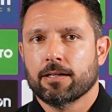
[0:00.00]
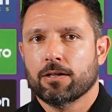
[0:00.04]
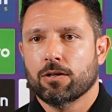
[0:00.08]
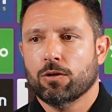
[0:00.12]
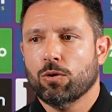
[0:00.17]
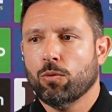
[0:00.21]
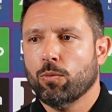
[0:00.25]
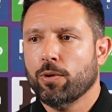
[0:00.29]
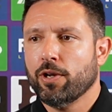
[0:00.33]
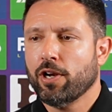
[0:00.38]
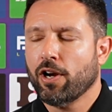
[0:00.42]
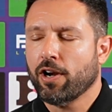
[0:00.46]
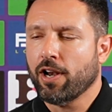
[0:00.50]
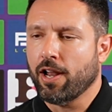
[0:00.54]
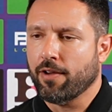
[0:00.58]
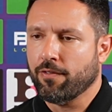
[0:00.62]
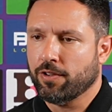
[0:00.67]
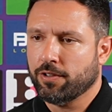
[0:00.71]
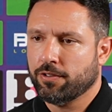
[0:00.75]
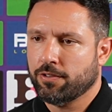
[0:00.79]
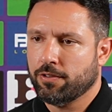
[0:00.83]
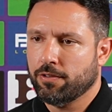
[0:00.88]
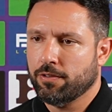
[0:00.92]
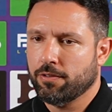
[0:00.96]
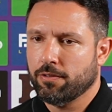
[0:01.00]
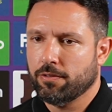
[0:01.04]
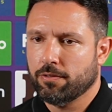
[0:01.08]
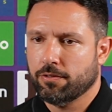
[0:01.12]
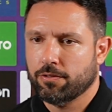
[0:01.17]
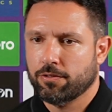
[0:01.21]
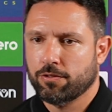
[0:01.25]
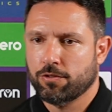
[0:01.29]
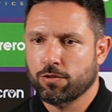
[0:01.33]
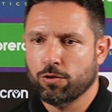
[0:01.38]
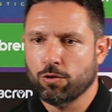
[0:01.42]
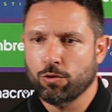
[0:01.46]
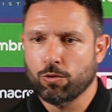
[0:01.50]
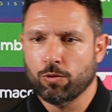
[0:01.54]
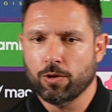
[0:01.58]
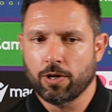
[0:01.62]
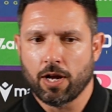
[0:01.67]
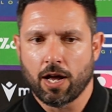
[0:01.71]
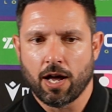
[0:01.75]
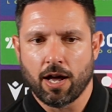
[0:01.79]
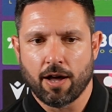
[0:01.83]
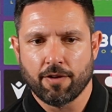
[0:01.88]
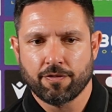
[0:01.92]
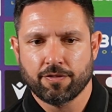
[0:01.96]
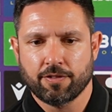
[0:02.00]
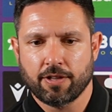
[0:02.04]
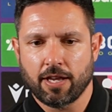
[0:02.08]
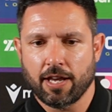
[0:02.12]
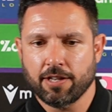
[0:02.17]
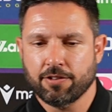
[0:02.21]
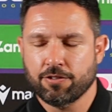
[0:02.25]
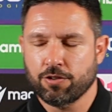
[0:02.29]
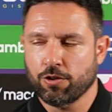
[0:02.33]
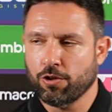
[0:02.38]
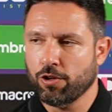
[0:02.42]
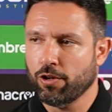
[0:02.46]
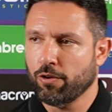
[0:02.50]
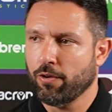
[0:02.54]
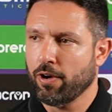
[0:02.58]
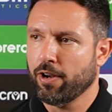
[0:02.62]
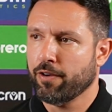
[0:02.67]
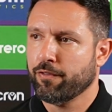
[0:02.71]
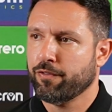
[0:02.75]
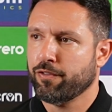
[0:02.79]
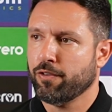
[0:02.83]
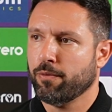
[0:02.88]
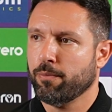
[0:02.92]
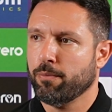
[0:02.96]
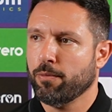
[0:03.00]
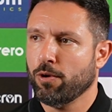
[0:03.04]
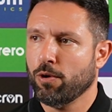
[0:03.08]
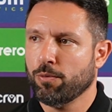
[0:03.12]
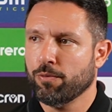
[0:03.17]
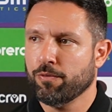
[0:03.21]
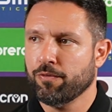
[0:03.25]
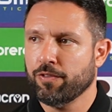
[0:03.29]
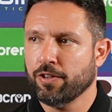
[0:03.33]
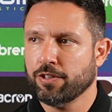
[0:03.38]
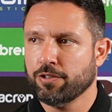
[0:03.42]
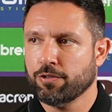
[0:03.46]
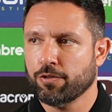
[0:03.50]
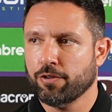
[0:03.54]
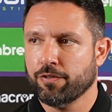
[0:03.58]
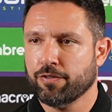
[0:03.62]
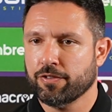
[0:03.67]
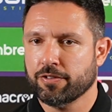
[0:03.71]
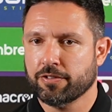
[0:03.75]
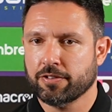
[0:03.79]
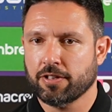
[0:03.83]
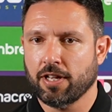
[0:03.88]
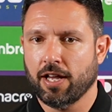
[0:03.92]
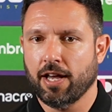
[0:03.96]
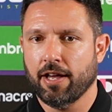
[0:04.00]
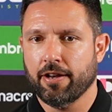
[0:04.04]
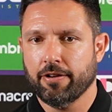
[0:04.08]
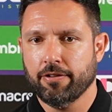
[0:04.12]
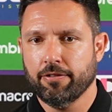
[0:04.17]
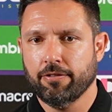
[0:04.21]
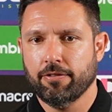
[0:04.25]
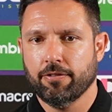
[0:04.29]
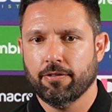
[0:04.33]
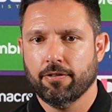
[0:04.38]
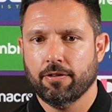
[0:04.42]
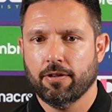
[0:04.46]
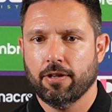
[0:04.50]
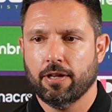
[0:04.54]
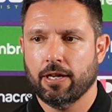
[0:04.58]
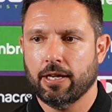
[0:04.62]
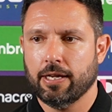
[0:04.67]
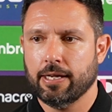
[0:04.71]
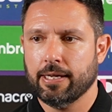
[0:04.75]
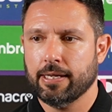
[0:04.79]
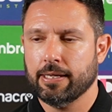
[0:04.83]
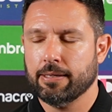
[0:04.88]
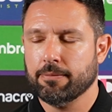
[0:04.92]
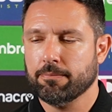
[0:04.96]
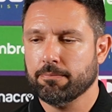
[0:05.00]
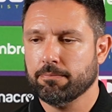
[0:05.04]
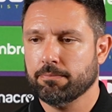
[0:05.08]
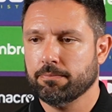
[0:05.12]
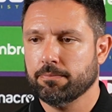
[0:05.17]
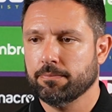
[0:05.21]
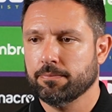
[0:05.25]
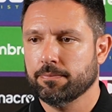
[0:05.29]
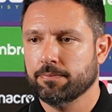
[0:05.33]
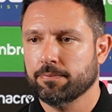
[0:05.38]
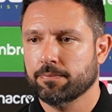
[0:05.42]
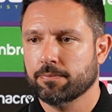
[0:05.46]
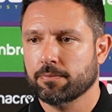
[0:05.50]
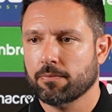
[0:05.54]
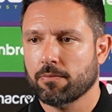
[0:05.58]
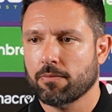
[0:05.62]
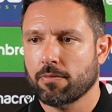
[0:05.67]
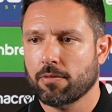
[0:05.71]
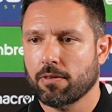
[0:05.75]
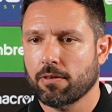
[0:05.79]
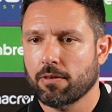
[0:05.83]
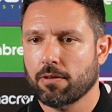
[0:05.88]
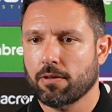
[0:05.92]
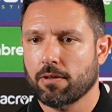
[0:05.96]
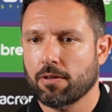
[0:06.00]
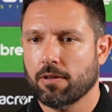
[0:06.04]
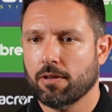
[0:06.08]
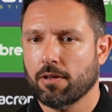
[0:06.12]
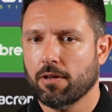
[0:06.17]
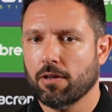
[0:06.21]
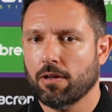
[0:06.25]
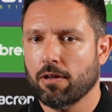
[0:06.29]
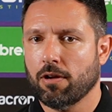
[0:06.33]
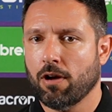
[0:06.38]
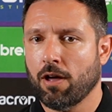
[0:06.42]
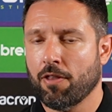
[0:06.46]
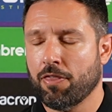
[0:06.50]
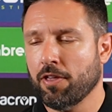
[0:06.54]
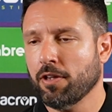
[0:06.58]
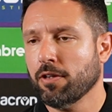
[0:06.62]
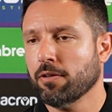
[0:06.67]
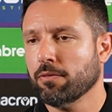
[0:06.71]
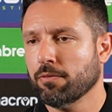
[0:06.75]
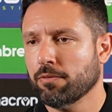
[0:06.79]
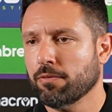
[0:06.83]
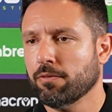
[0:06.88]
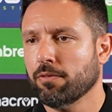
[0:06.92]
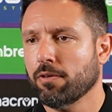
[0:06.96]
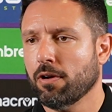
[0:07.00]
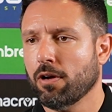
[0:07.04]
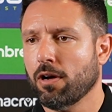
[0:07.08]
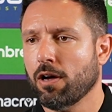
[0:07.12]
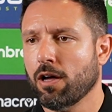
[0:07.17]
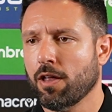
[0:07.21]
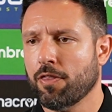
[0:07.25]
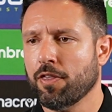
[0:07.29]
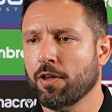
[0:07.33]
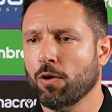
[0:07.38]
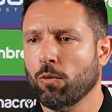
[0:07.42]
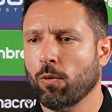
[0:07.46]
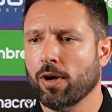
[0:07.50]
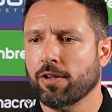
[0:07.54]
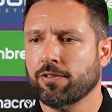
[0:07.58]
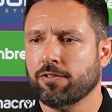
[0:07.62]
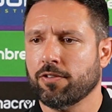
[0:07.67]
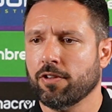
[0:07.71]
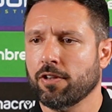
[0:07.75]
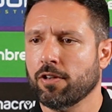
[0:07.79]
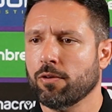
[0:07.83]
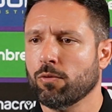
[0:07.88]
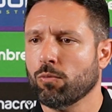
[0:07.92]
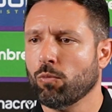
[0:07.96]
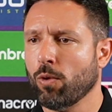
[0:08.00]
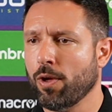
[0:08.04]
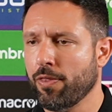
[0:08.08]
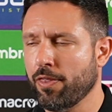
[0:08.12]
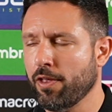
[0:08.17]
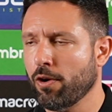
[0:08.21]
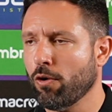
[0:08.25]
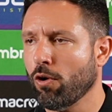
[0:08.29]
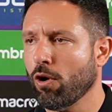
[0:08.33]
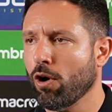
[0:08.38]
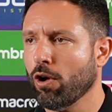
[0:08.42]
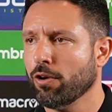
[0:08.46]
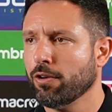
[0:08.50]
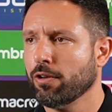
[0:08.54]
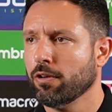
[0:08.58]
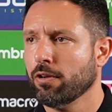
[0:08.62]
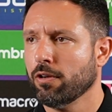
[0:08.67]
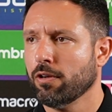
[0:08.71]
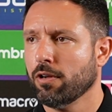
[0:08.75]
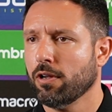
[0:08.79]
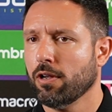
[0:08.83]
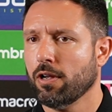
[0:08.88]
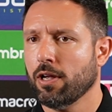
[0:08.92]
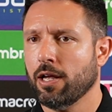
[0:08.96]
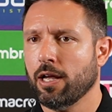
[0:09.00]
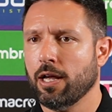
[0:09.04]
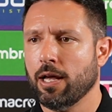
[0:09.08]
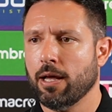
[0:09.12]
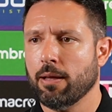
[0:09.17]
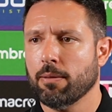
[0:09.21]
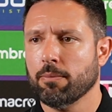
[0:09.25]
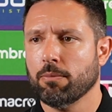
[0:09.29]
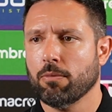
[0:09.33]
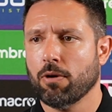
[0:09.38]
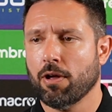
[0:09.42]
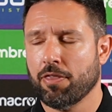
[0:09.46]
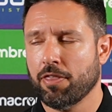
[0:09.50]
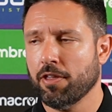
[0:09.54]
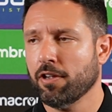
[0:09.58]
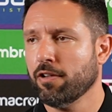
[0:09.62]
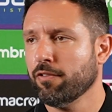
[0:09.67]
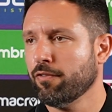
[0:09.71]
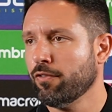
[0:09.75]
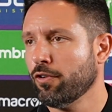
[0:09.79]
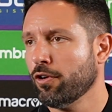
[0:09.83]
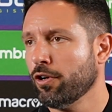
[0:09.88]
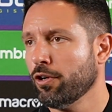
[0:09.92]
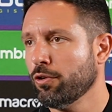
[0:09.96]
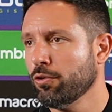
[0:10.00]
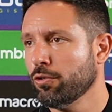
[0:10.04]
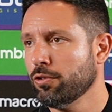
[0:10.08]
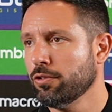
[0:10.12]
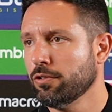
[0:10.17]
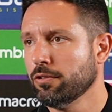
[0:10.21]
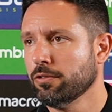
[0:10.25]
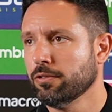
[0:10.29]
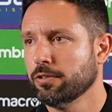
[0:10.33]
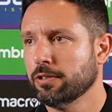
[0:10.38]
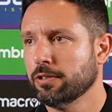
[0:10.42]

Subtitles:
Well, we don't have a 2.5 day turnaround from Melbourne victory for starters. I think Western, when they're on, I think are very good.